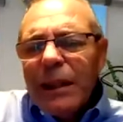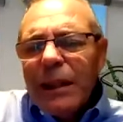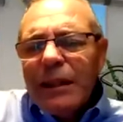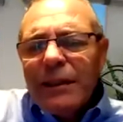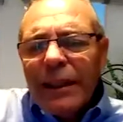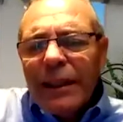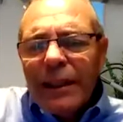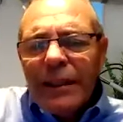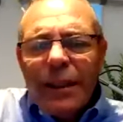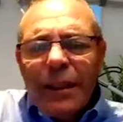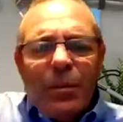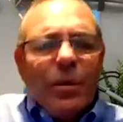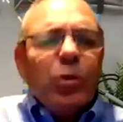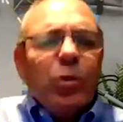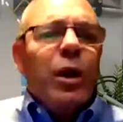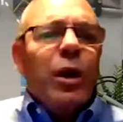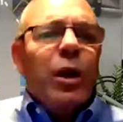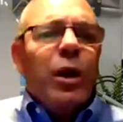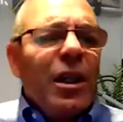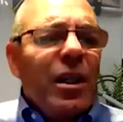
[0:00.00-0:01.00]
Might take them
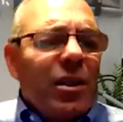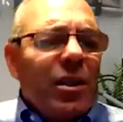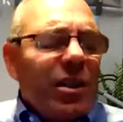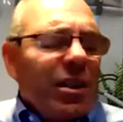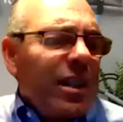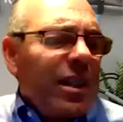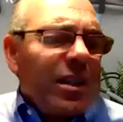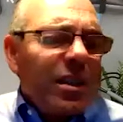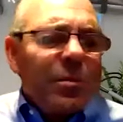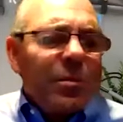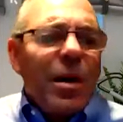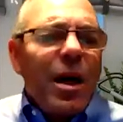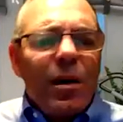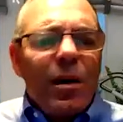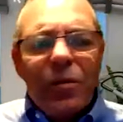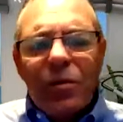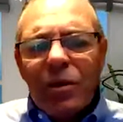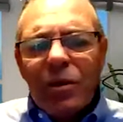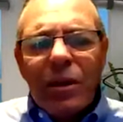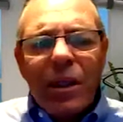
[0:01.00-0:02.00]
20 years. It doesn't
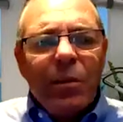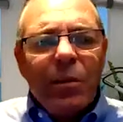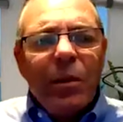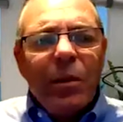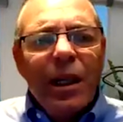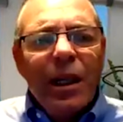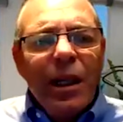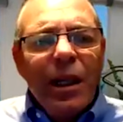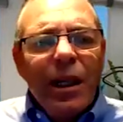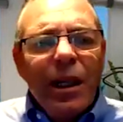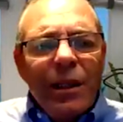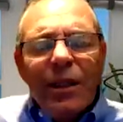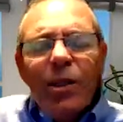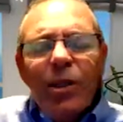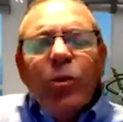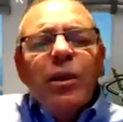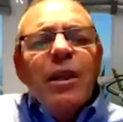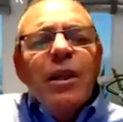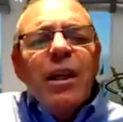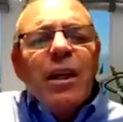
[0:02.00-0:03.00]
matter for them. They
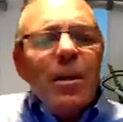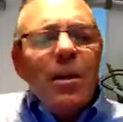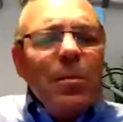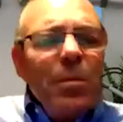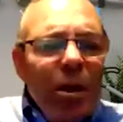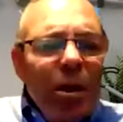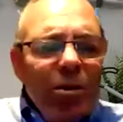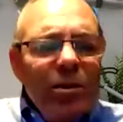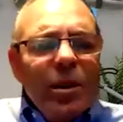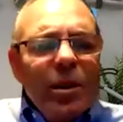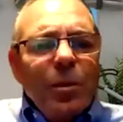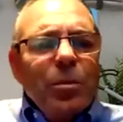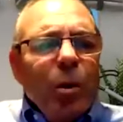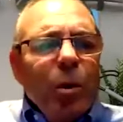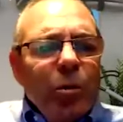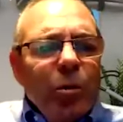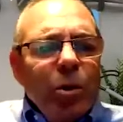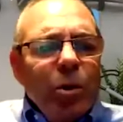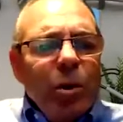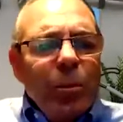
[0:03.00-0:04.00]
don't care about their
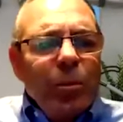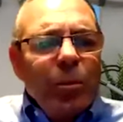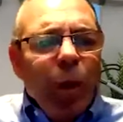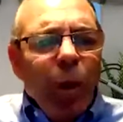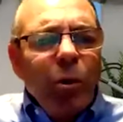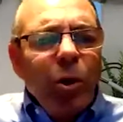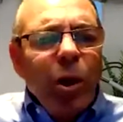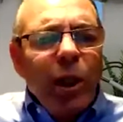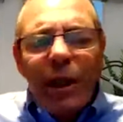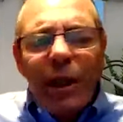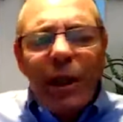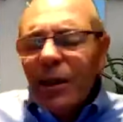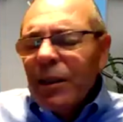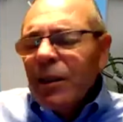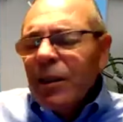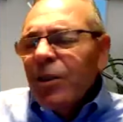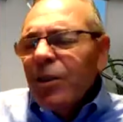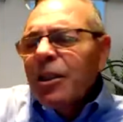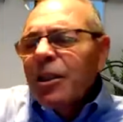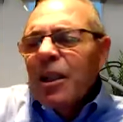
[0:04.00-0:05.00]
populate.
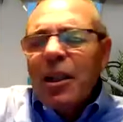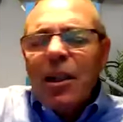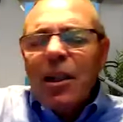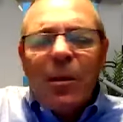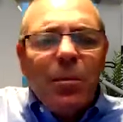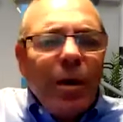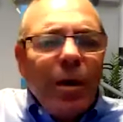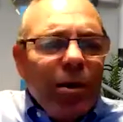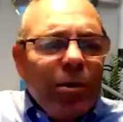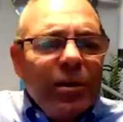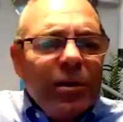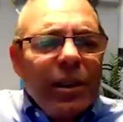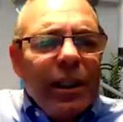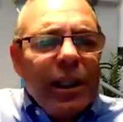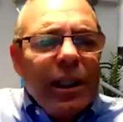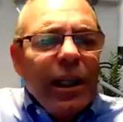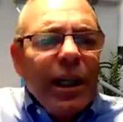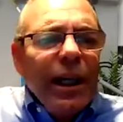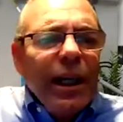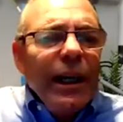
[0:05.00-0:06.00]
They don't care about
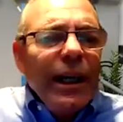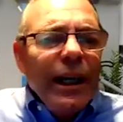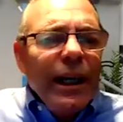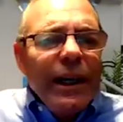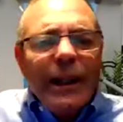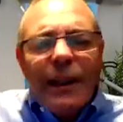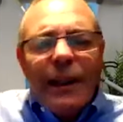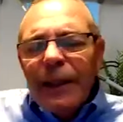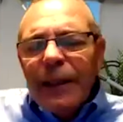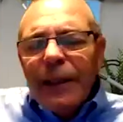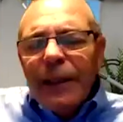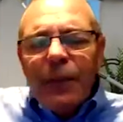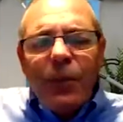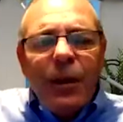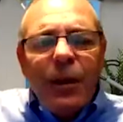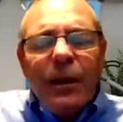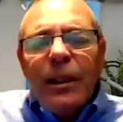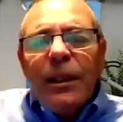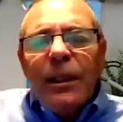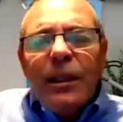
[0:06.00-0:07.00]
their
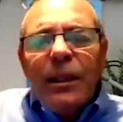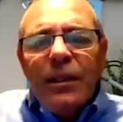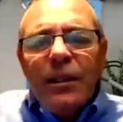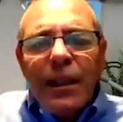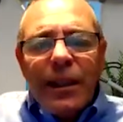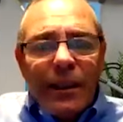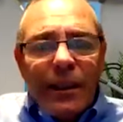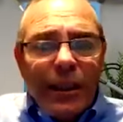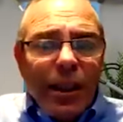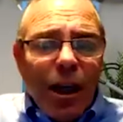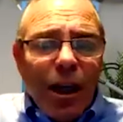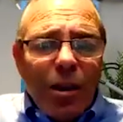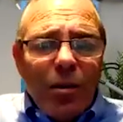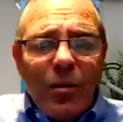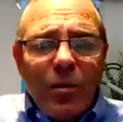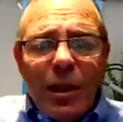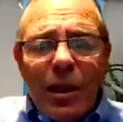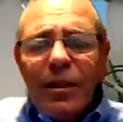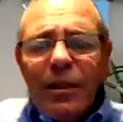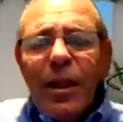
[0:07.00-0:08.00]

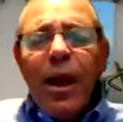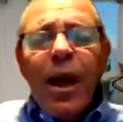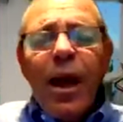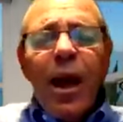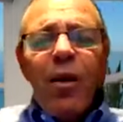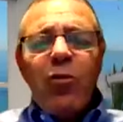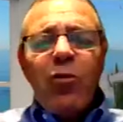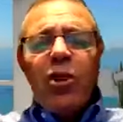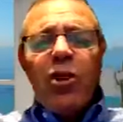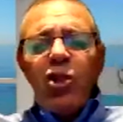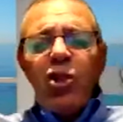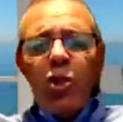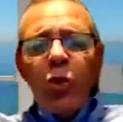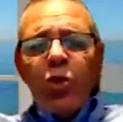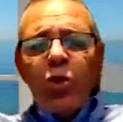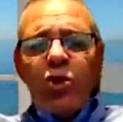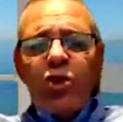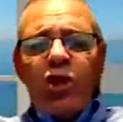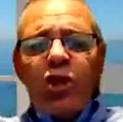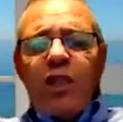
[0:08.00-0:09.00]
economy. They have
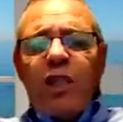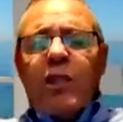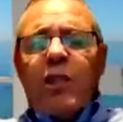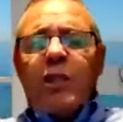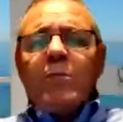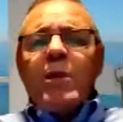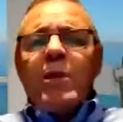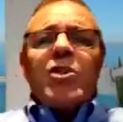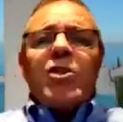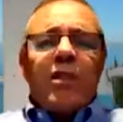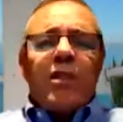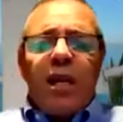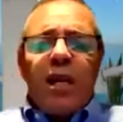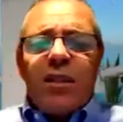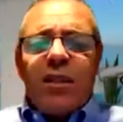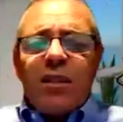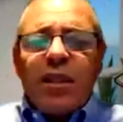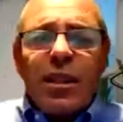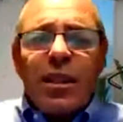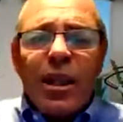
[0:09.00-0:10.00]
resources as much
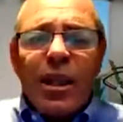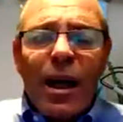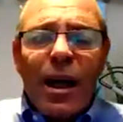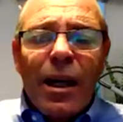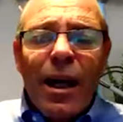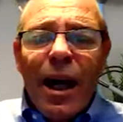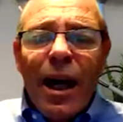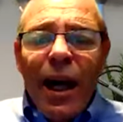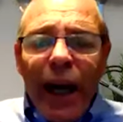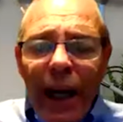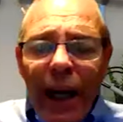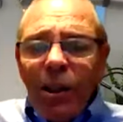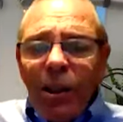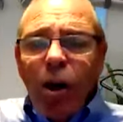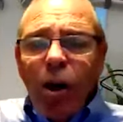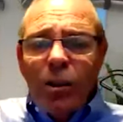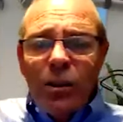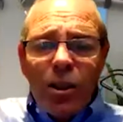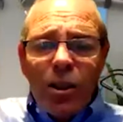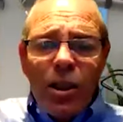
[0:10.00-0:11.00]
as they can, and
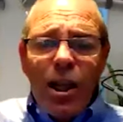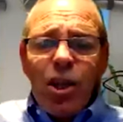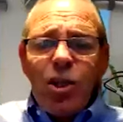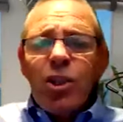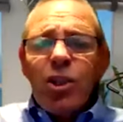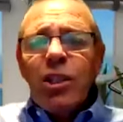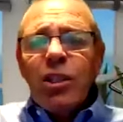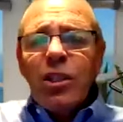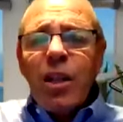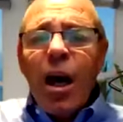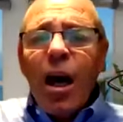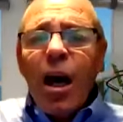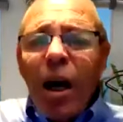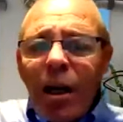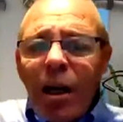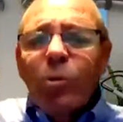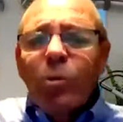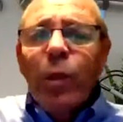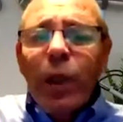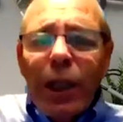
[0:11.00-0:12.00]
other nations
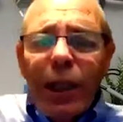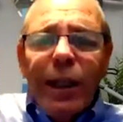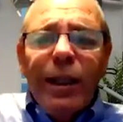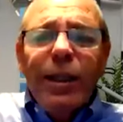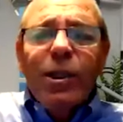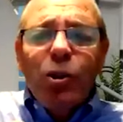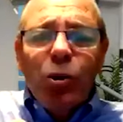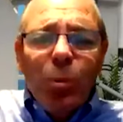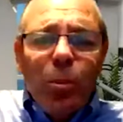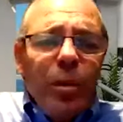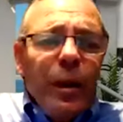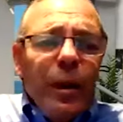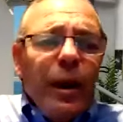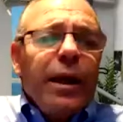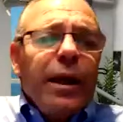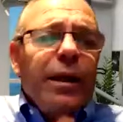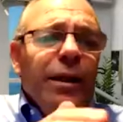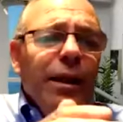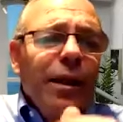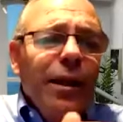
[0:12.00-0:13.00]
are willing to
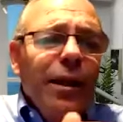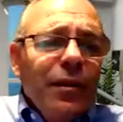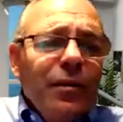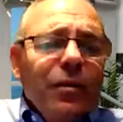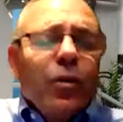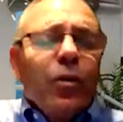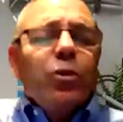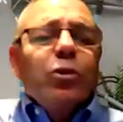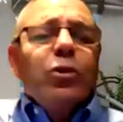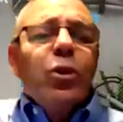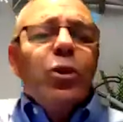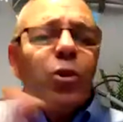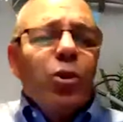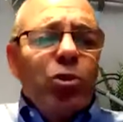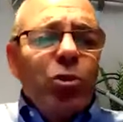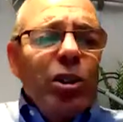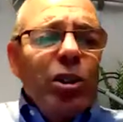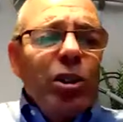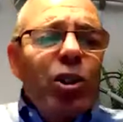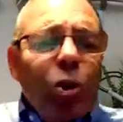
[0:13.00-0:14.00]
pay for
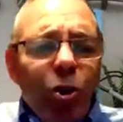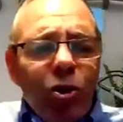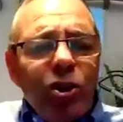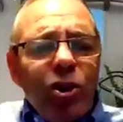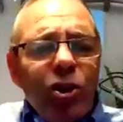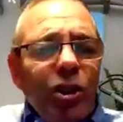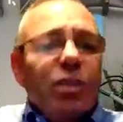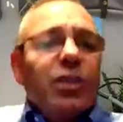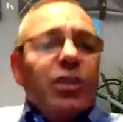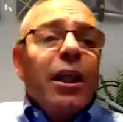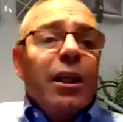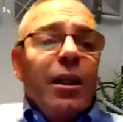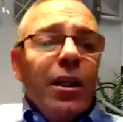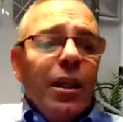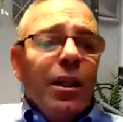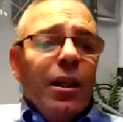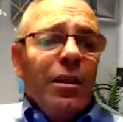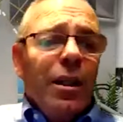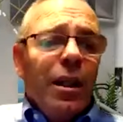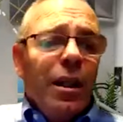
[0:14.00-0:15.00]
those resources. Like
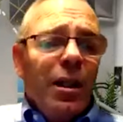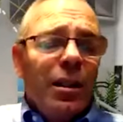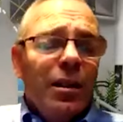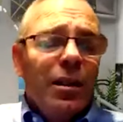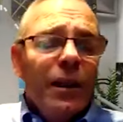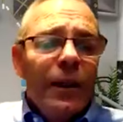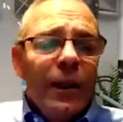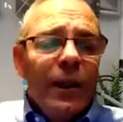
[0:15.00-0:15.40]
India.